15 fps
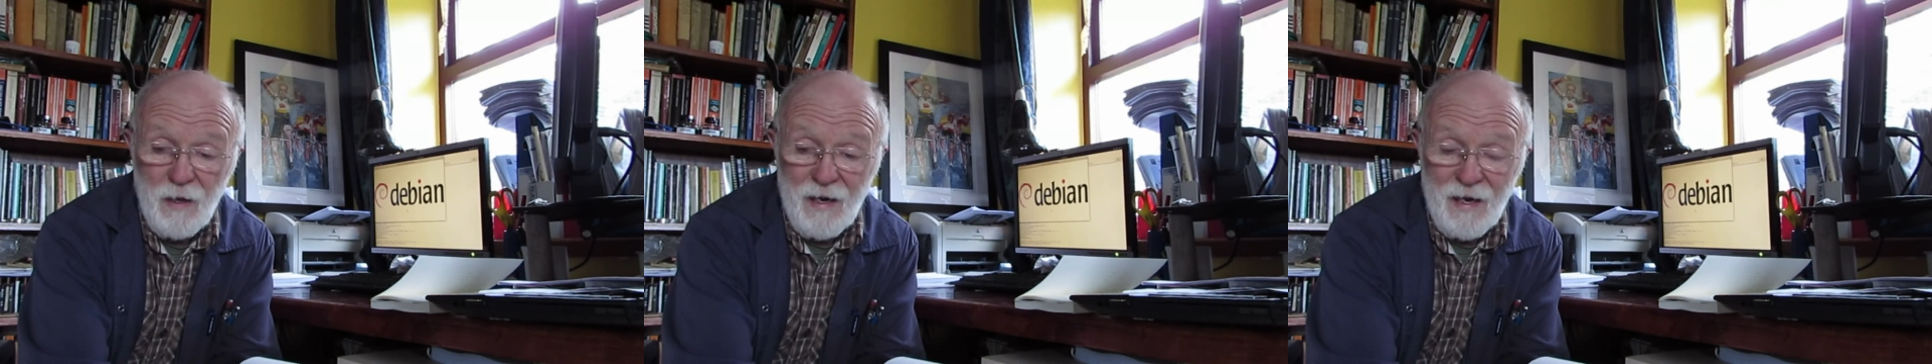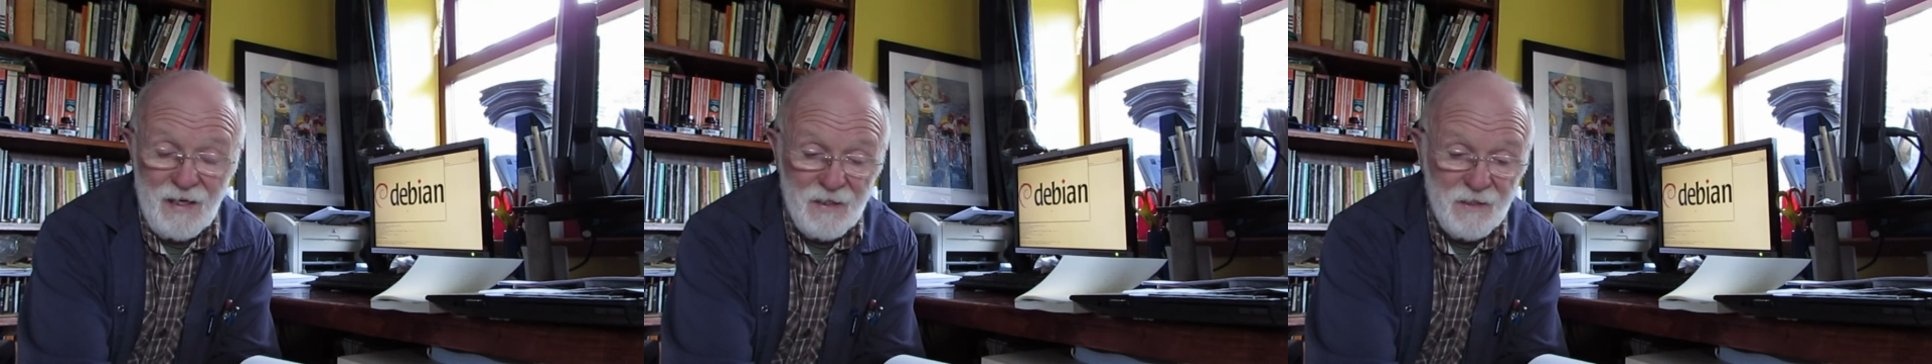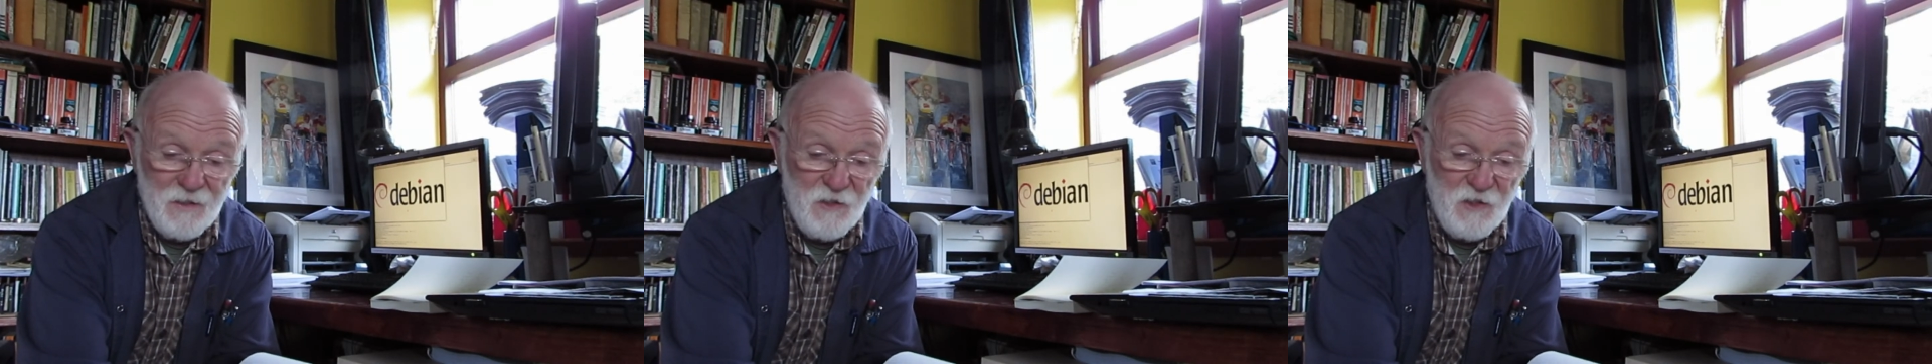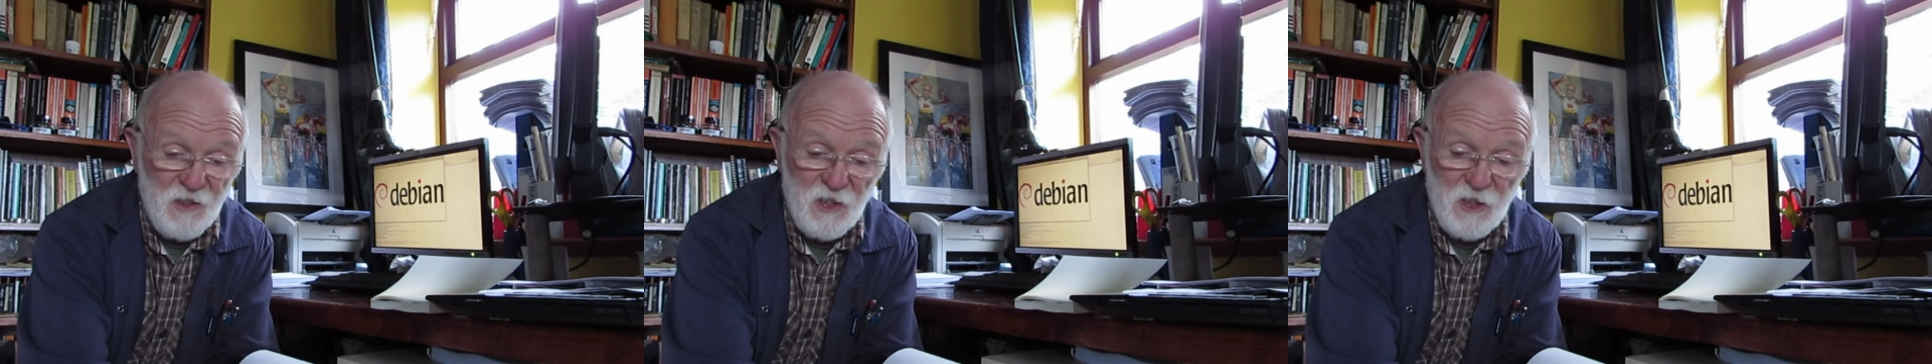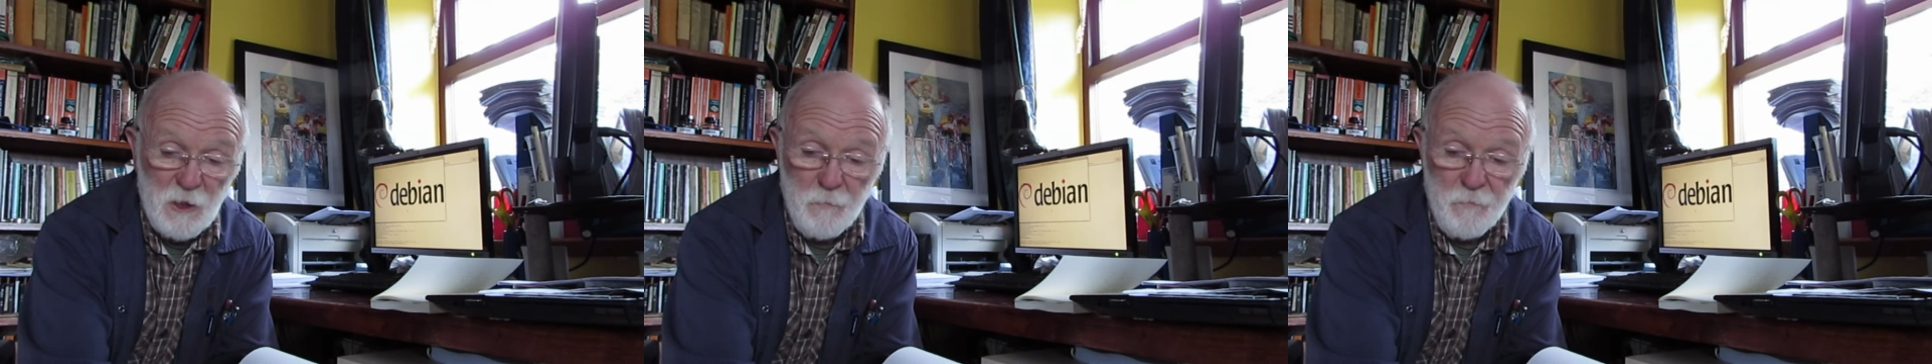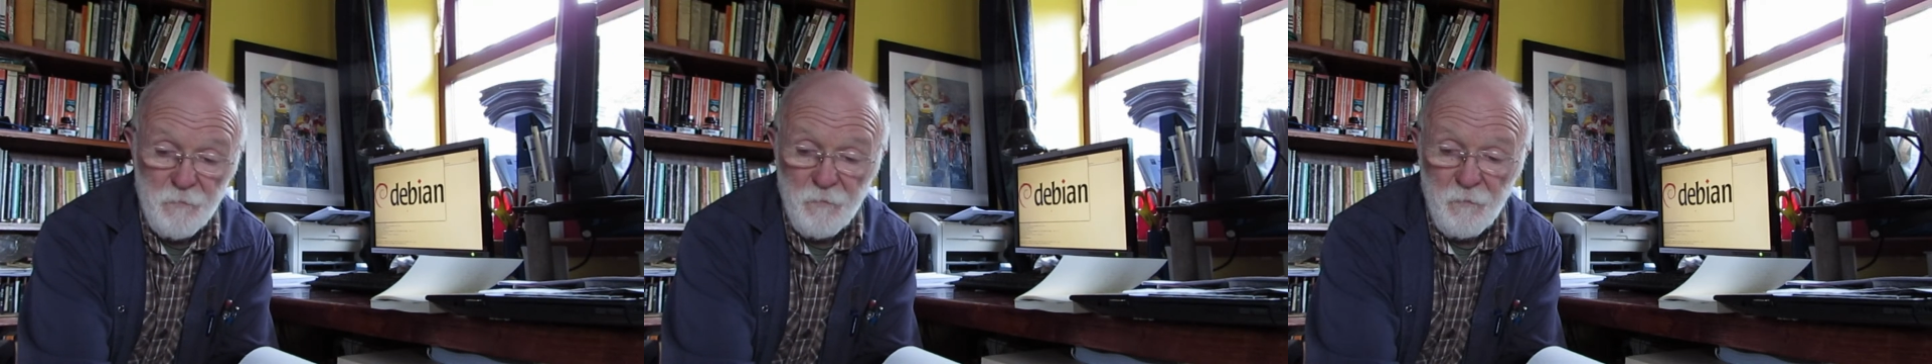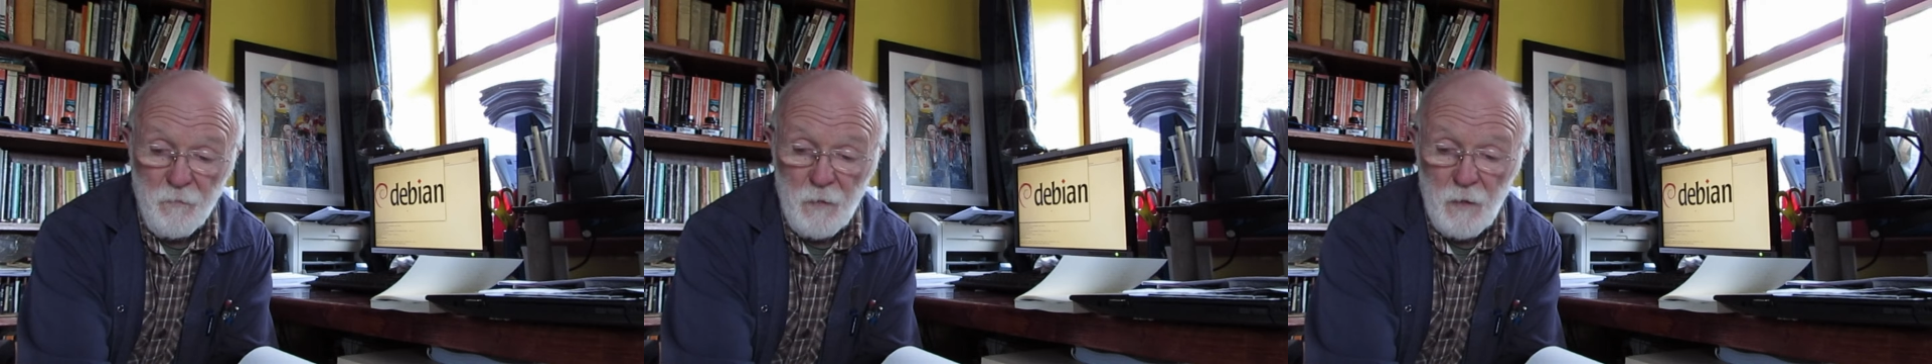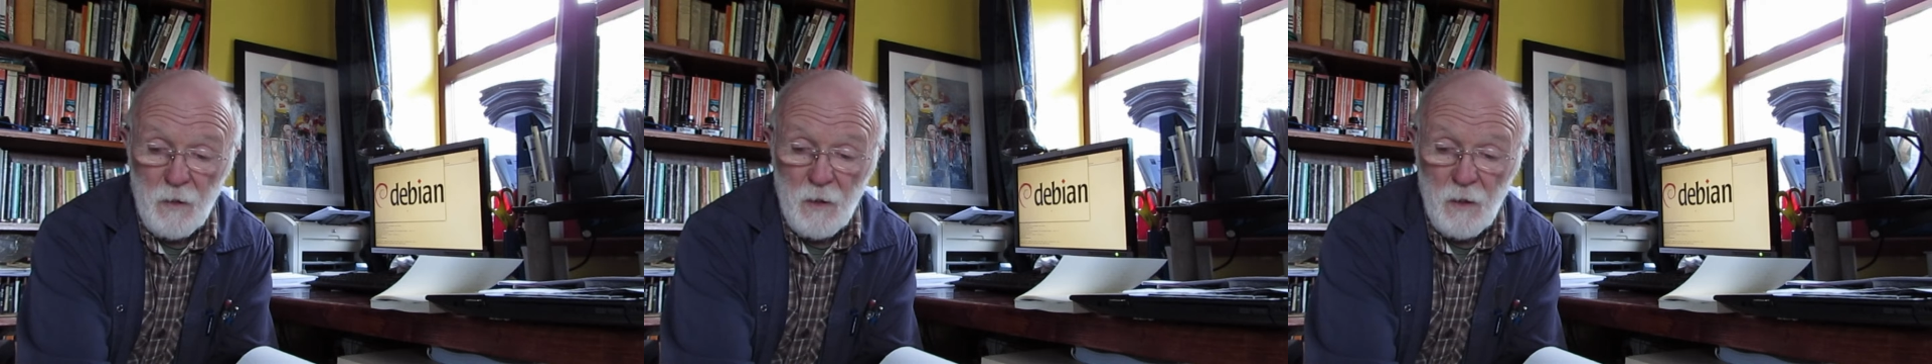has
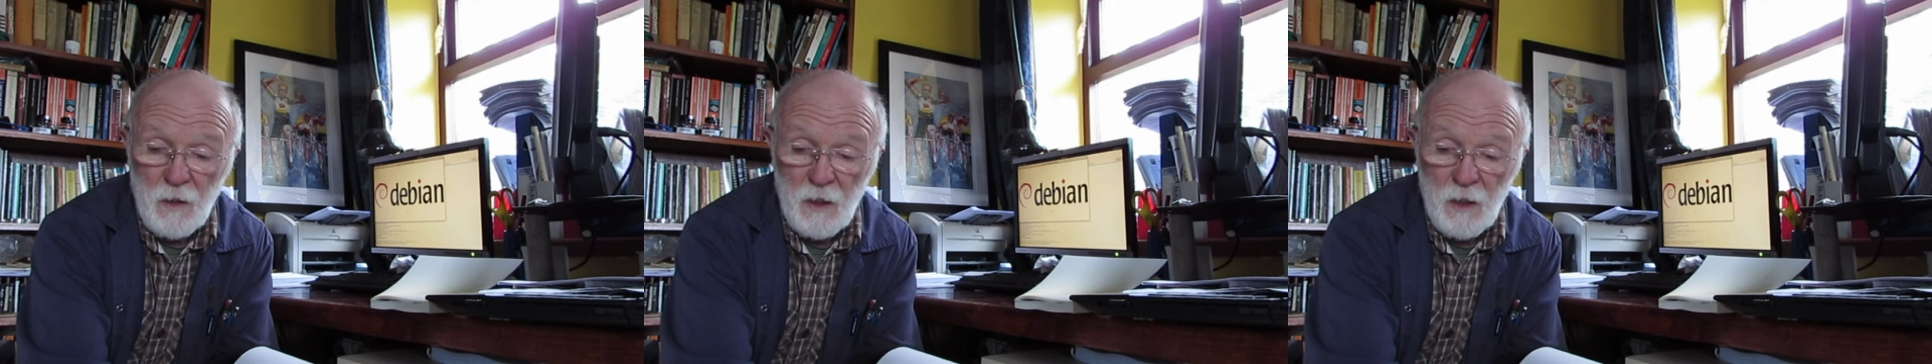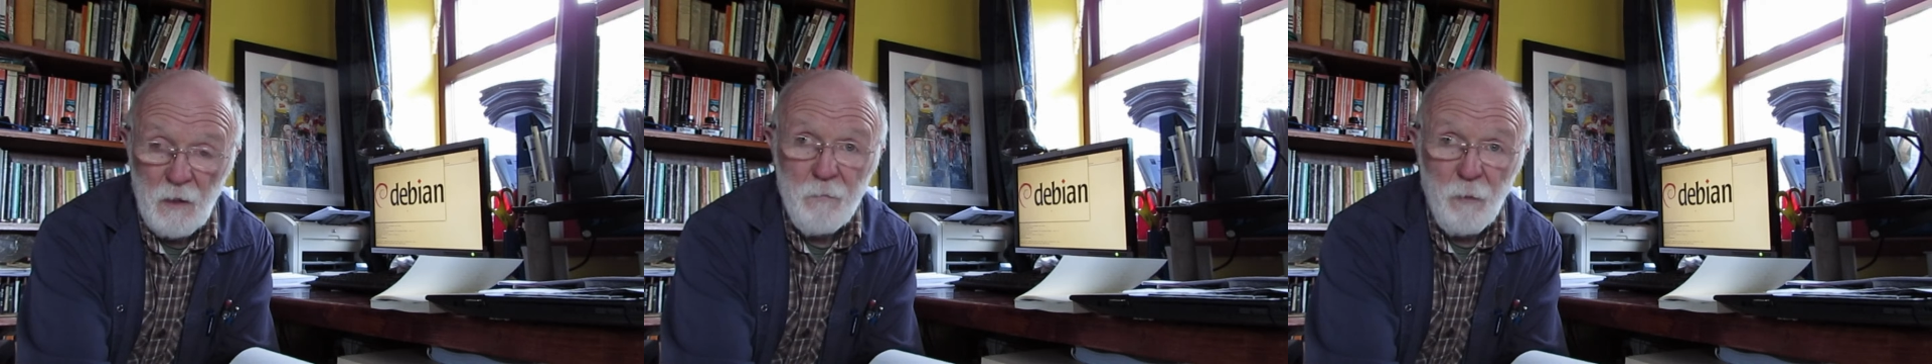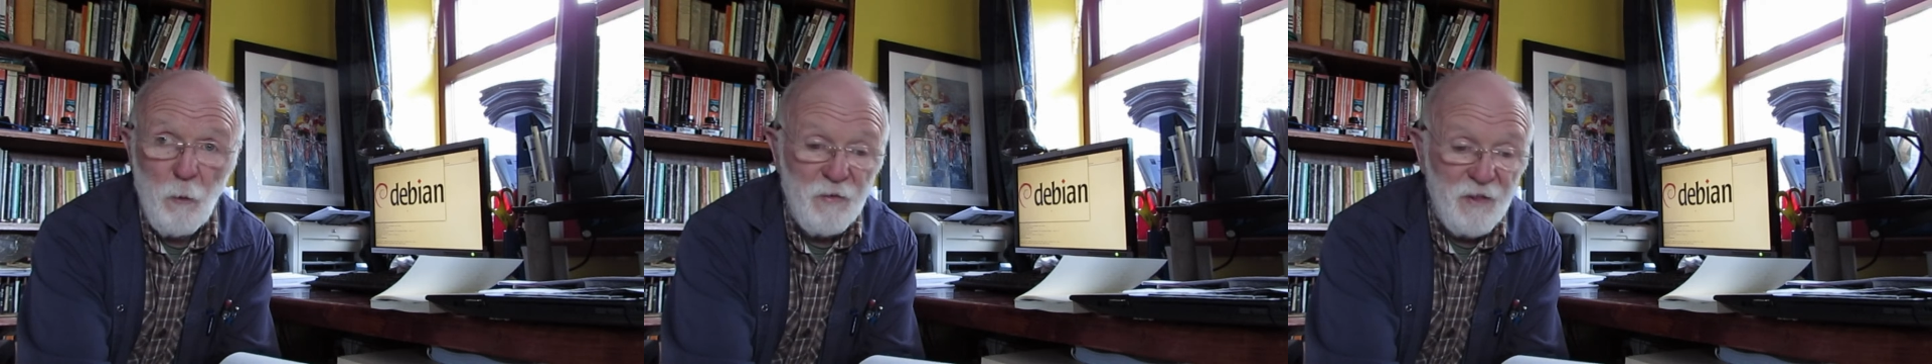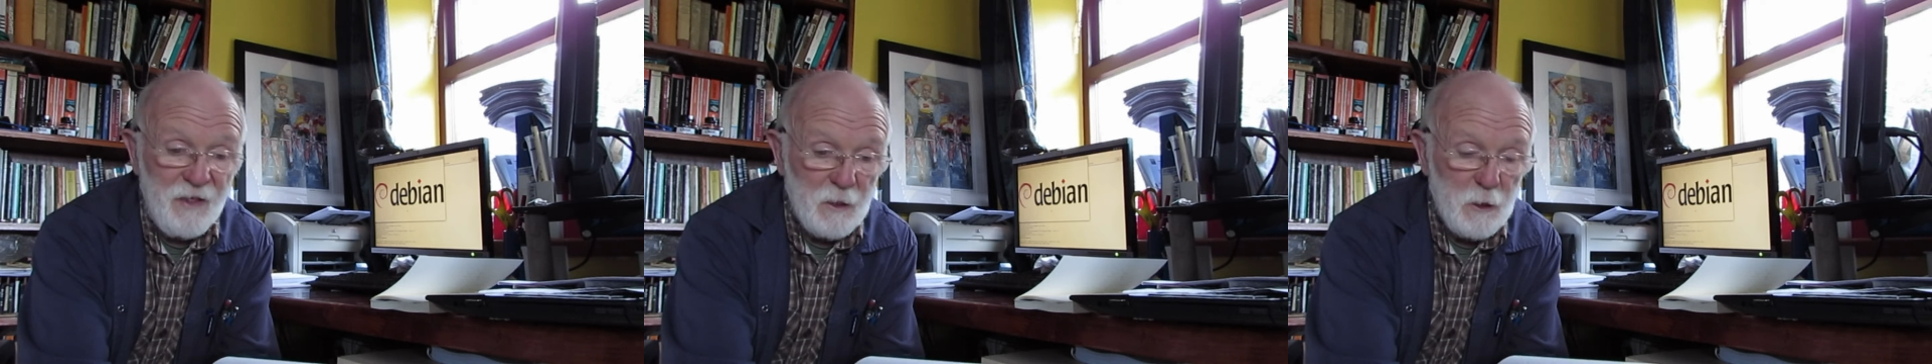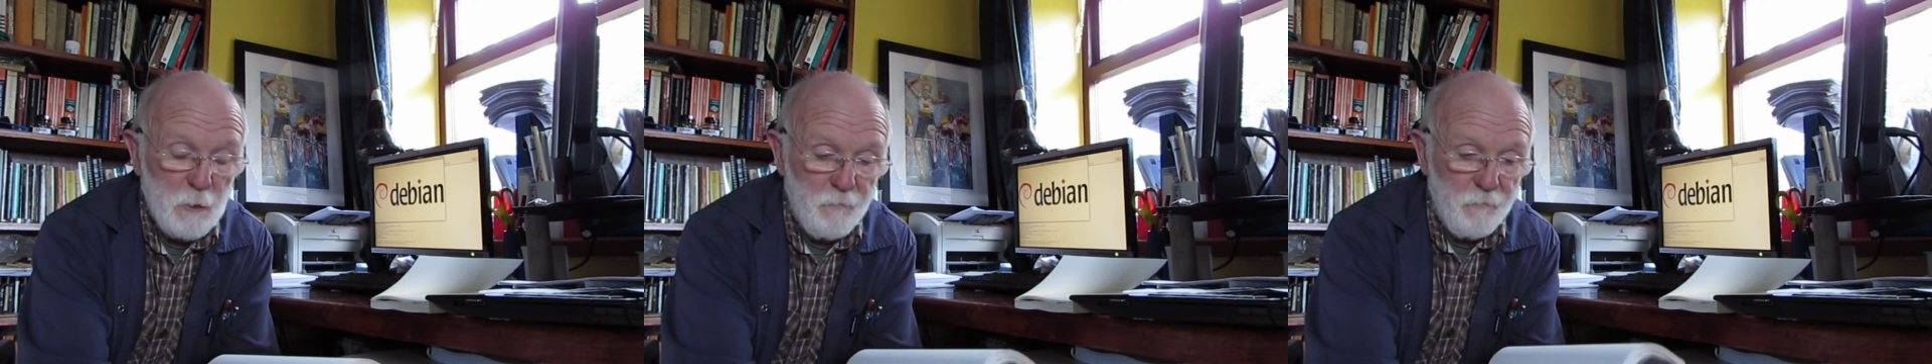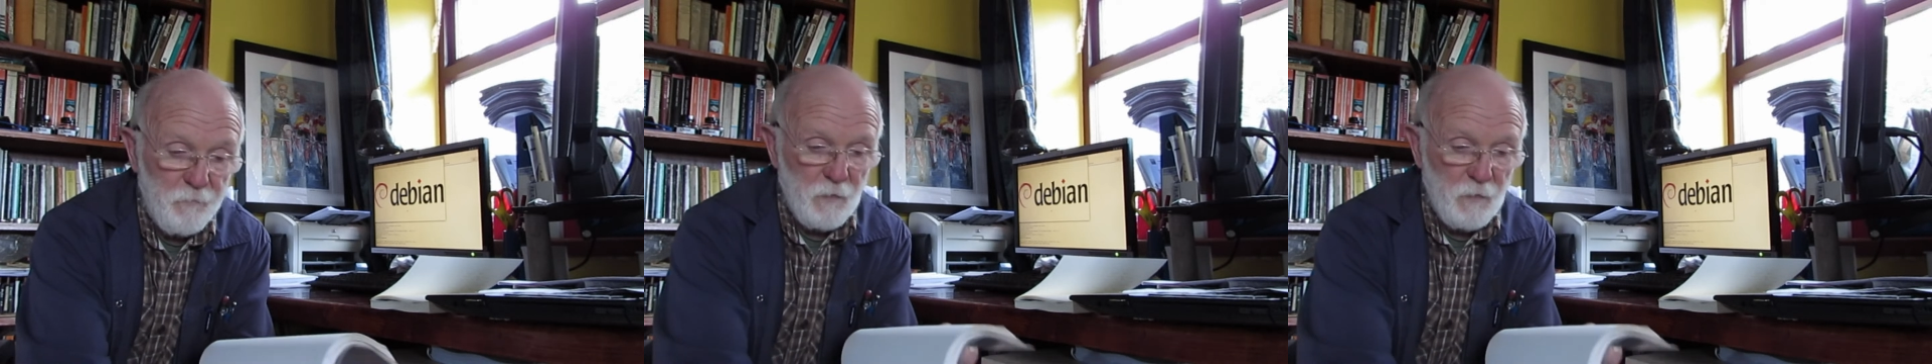both in it.